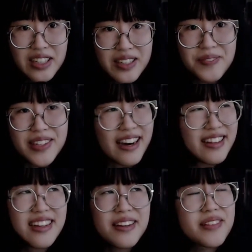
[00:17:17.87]
But now
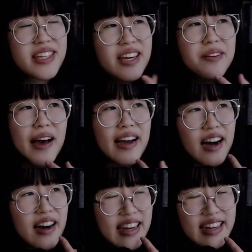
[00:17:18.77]
that I'm thinking back
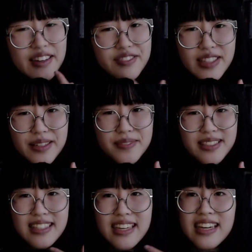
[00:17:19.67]
on it, it seems